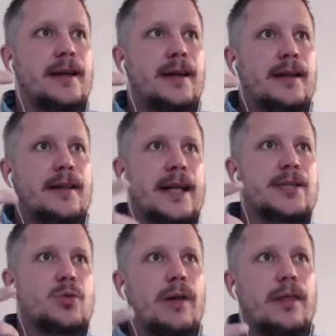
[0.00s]

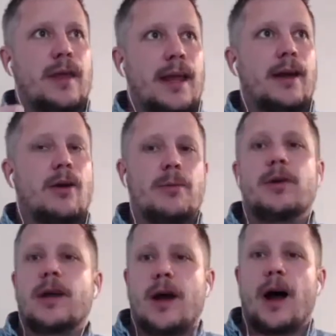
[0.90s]
that's when the
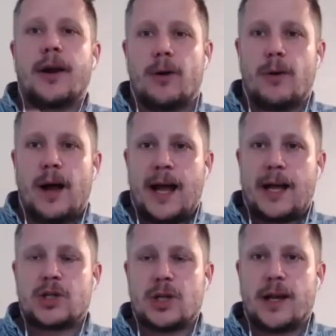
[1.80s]
incommunicado
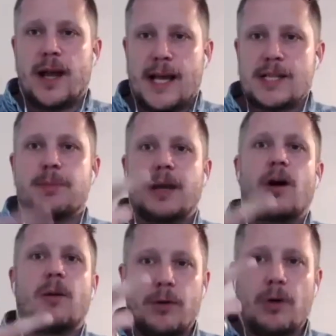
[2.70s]
actually has
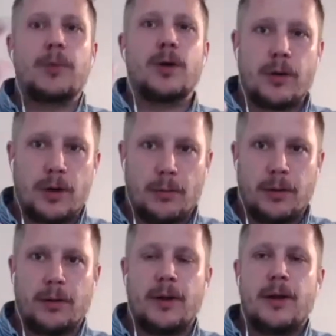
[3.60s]
become
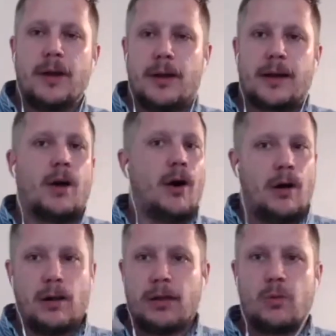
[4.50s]
communicable. Like
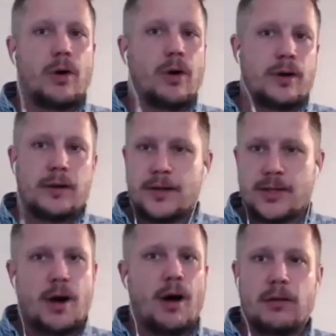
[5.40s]
all the work that has
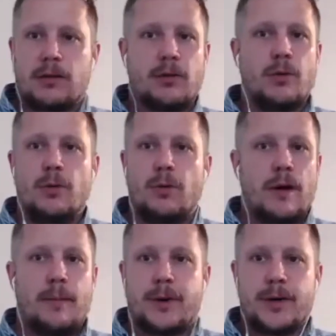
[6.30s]
gone through
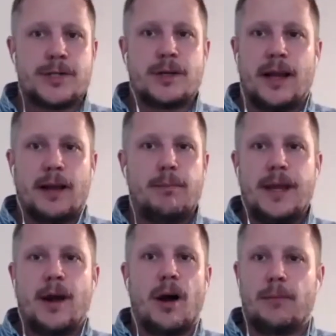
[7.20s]
a person like
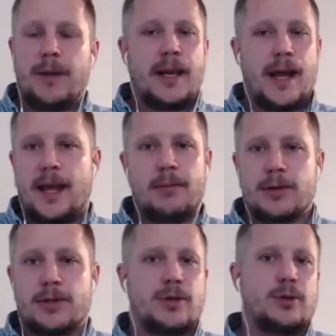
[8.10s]
Bion being
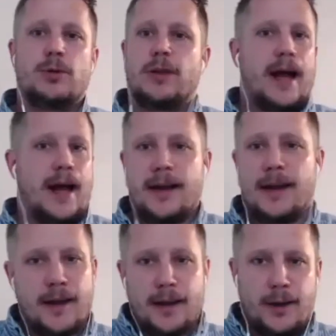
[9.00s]
able to do that,
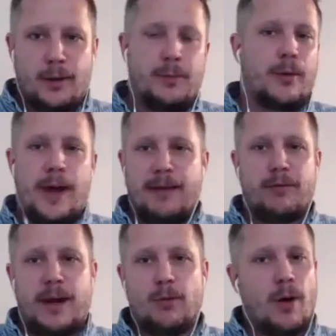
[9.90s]
you know, the
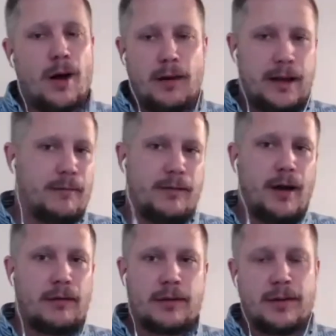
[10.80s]
bravery invo-
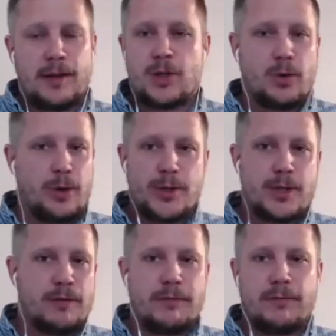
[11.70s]
involved, the, the choice
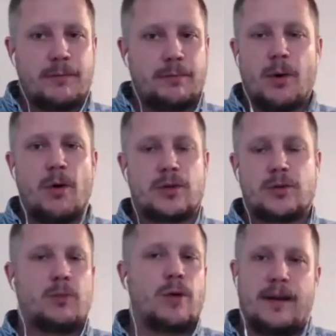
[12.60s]
of
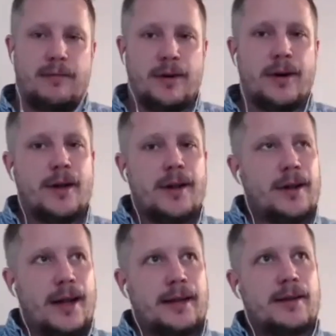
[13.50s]
poetry, whatever.
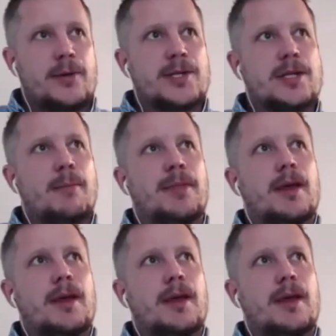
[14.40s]
Like there is something